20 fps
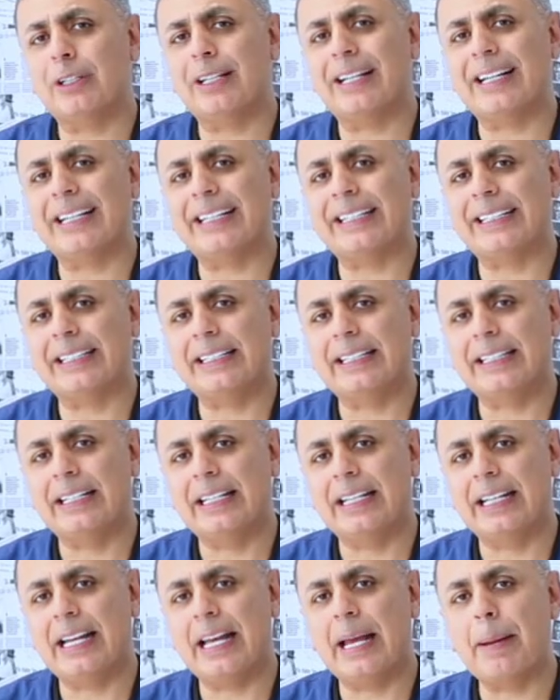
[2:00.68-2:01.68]
like
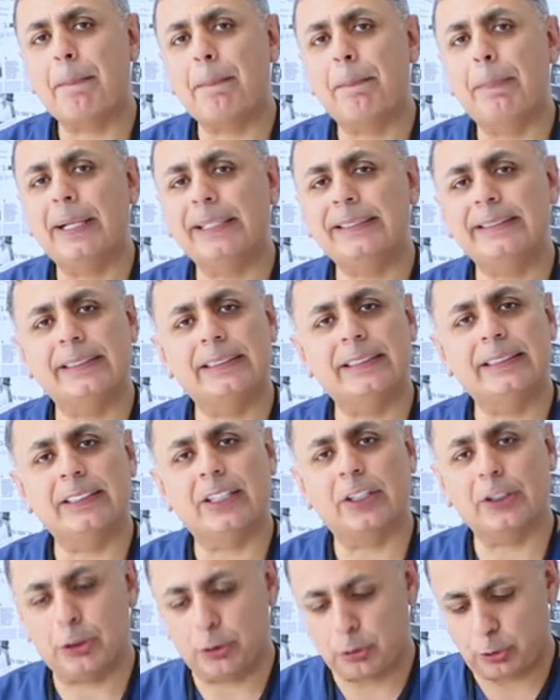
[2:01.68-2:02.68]
a button
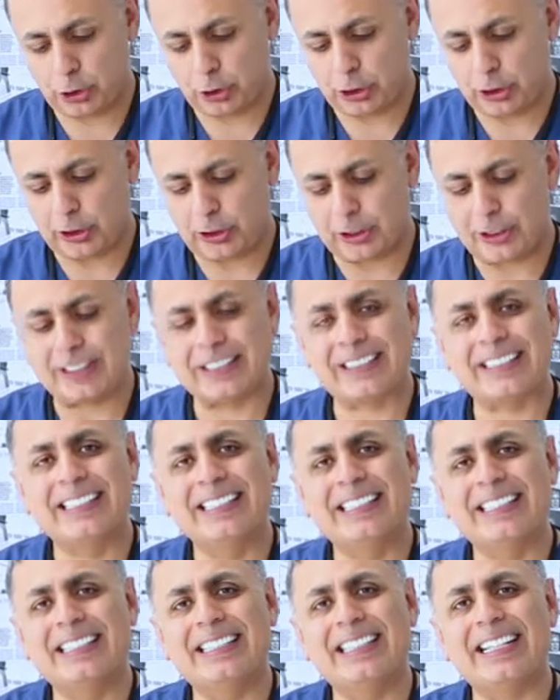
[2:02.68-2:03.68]
on your shirt
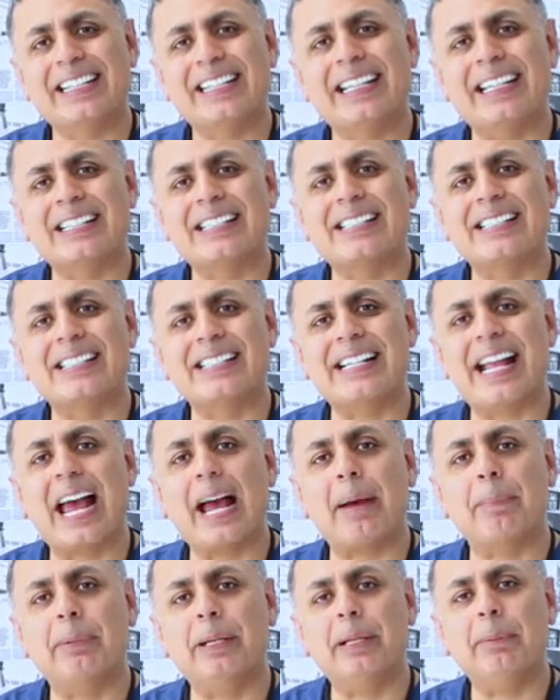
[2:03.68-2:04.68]
that can
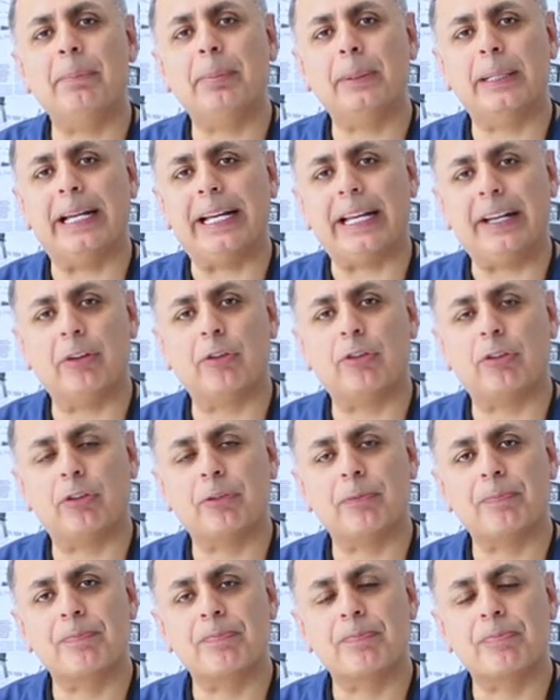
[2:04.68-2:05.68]
snap in place.
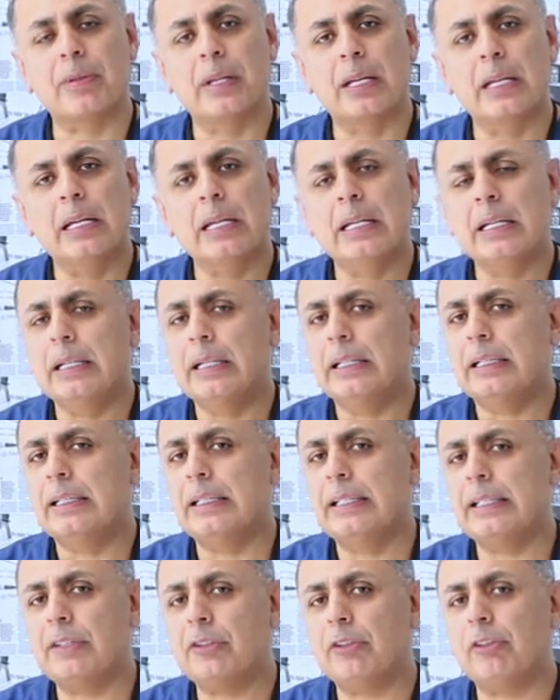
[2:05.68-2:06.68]

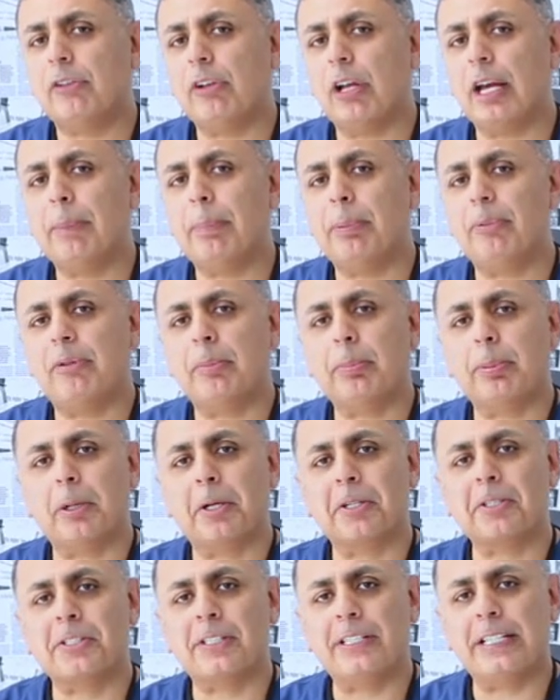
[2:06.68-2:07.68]
This type of a
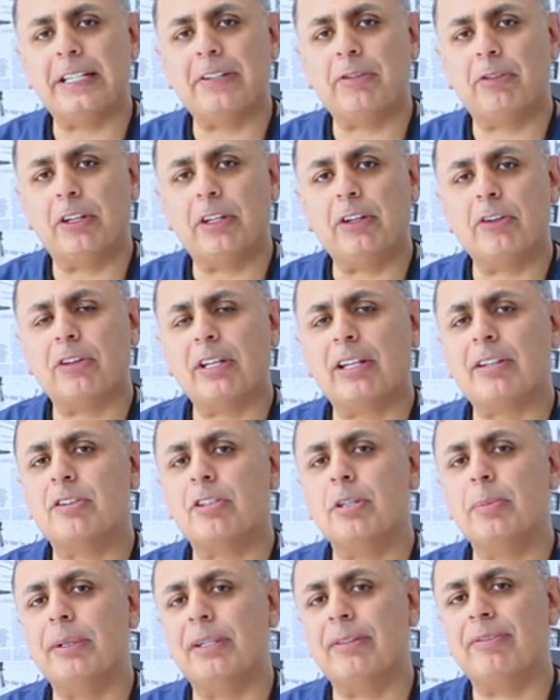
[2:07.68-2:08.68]
prosthesis has
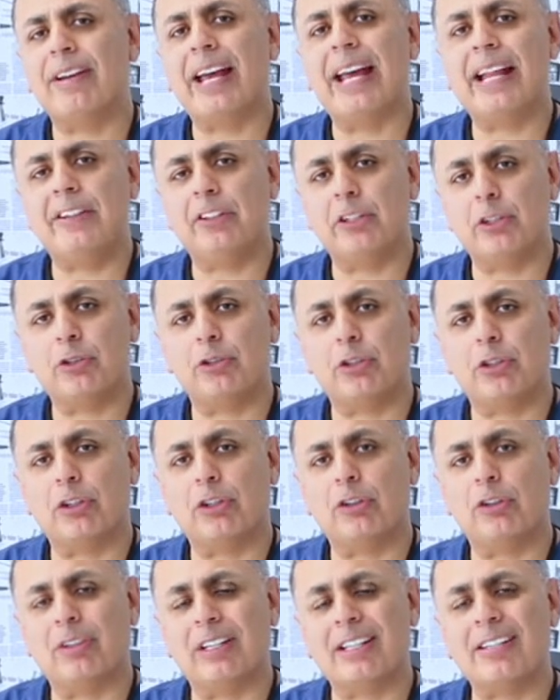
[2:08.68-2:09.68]
some
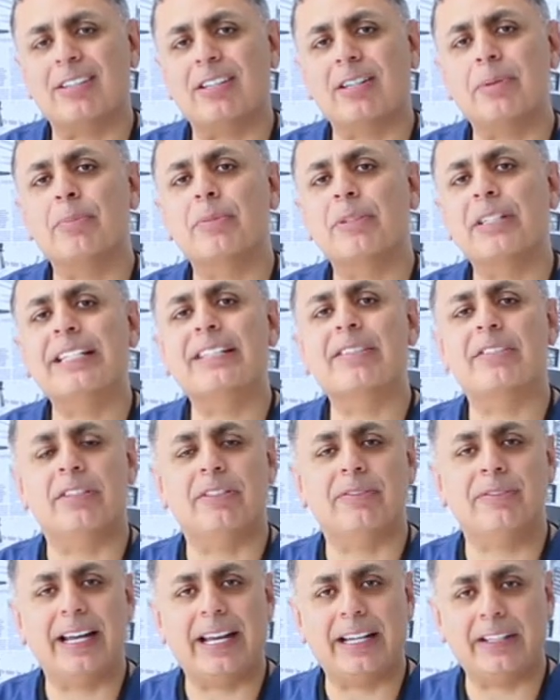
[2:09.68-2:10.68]
advantages and some
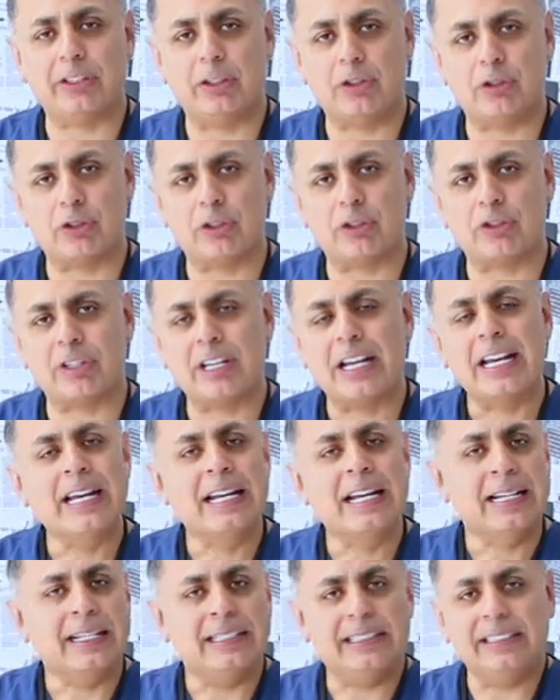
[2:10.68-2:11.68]
disadvantages.
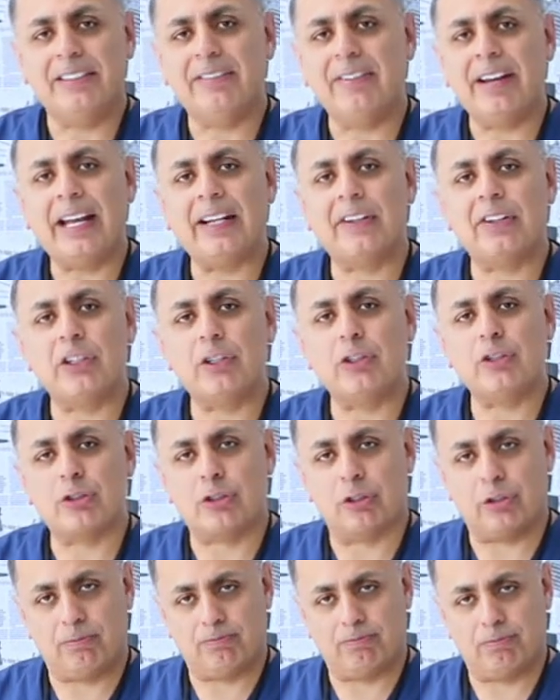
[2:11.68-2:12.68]
The
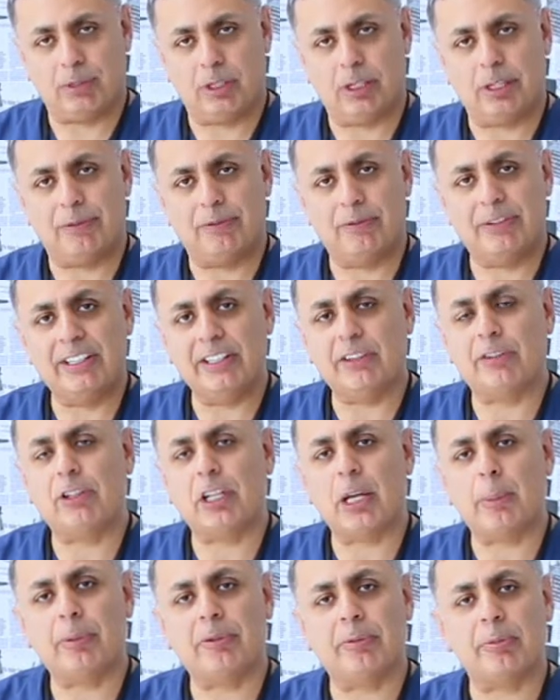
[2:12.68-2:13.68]
advantage of this
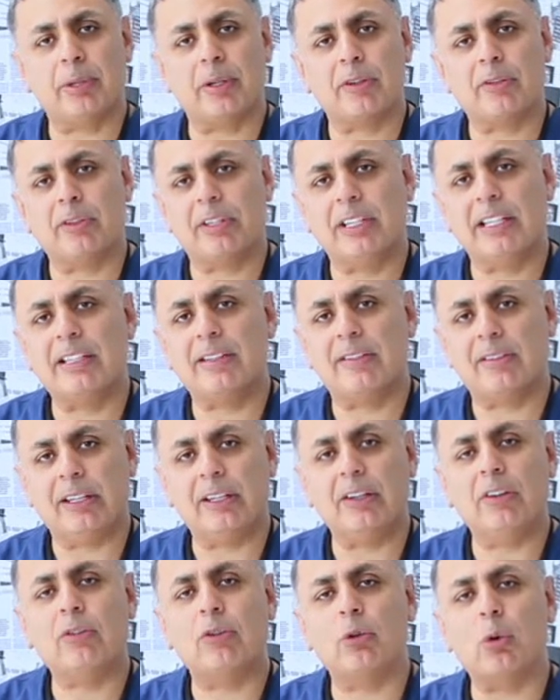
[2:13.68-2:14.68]
type of
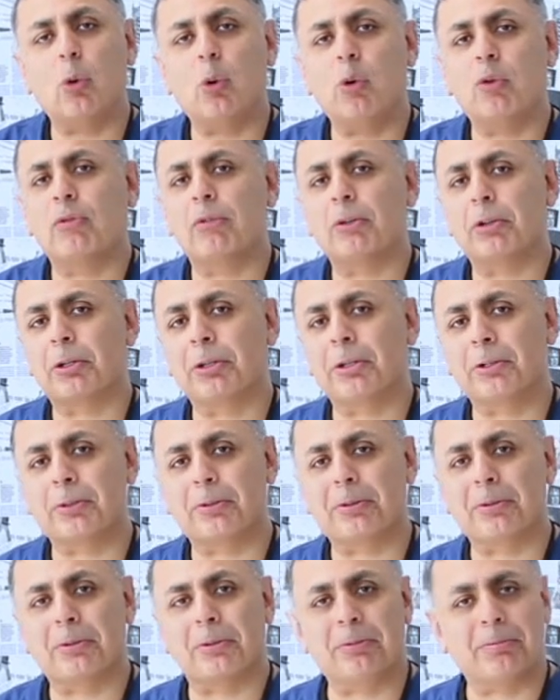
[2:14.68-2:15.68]
prosthesis
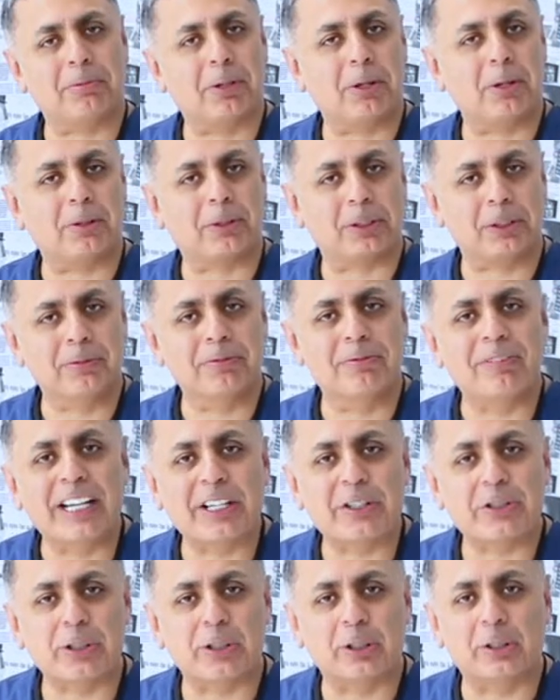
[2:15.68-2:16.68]
over our
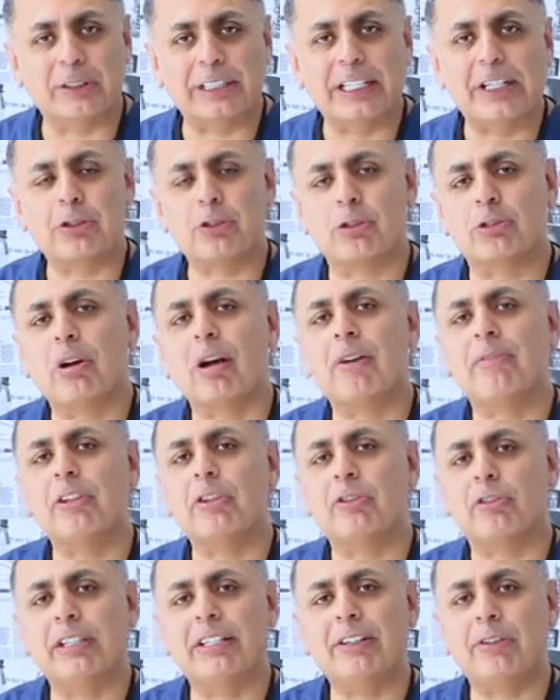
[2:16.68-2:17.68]
conventional denture
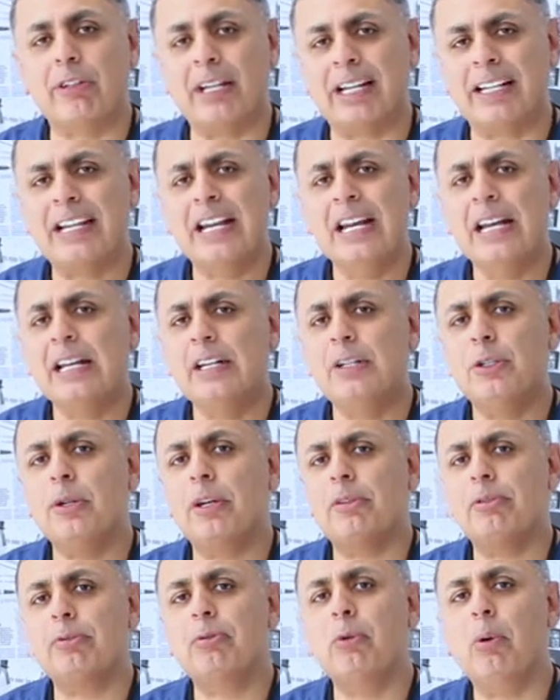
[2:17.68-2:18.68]
obviously is that you
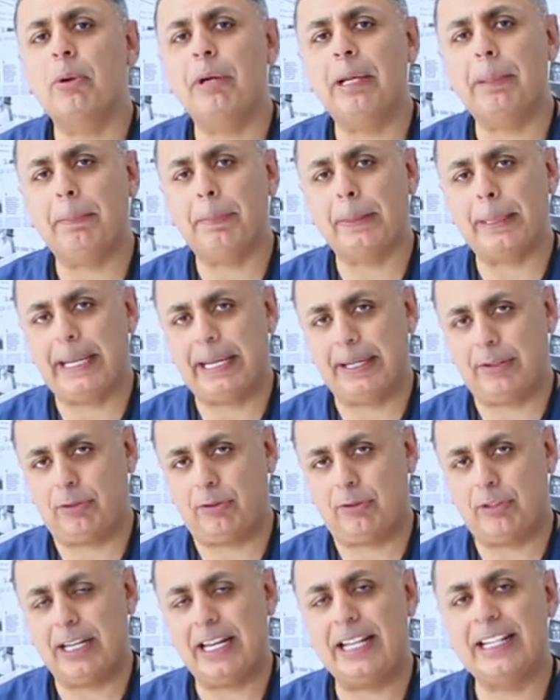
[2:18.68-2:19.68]
have 4
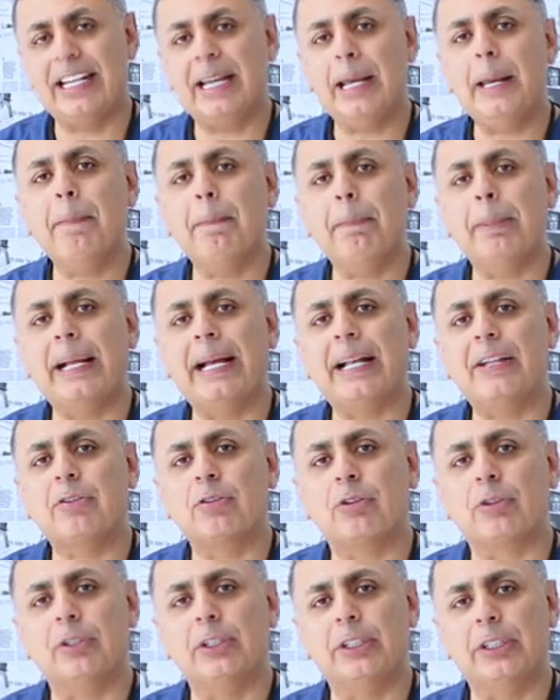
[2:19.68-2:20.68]
implants, and the
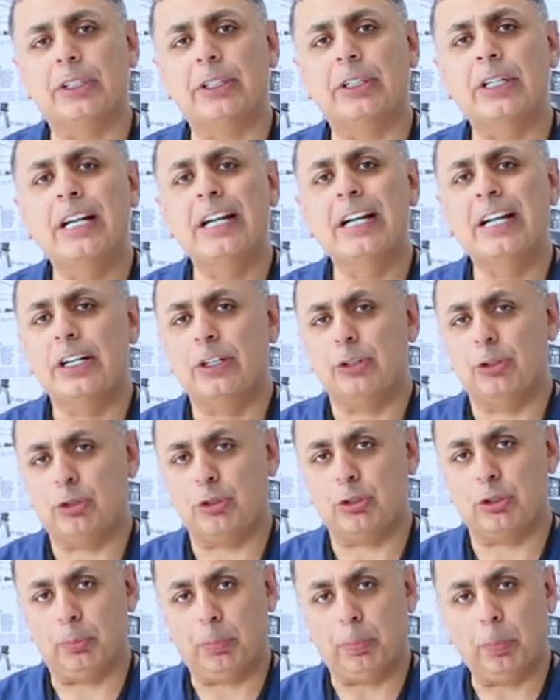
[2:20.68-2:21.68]
implants are there to
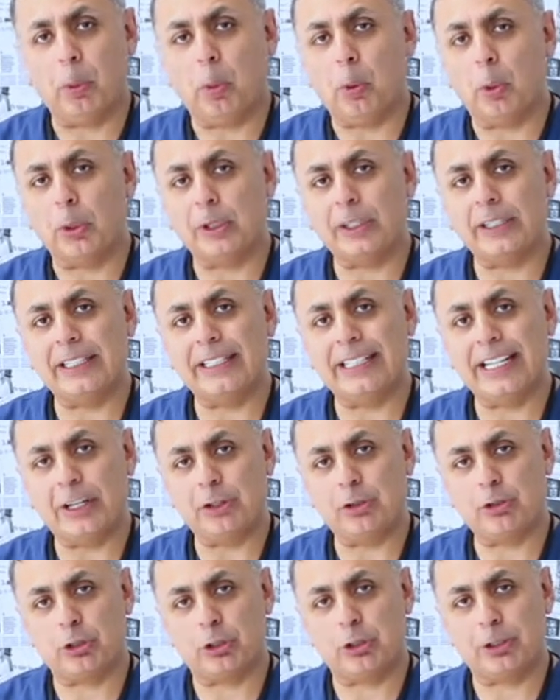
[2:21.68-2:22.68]
support the
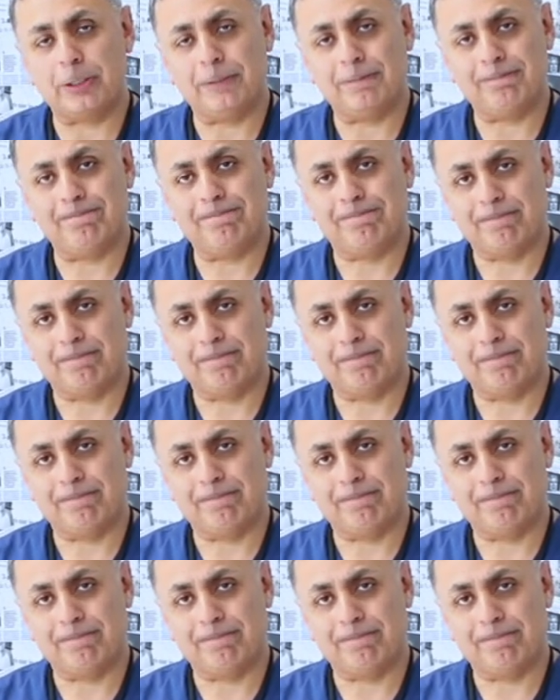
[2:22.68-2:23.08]
denture,